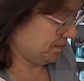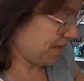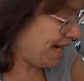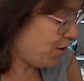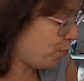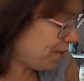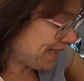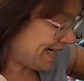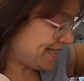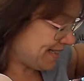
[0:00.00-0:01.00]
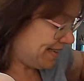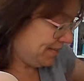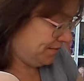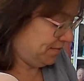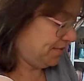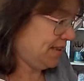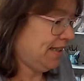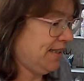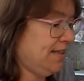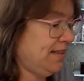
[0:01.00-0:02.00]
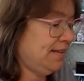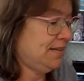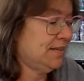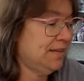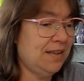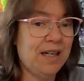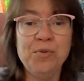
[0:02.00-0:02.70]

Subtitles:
I hope he likes it. I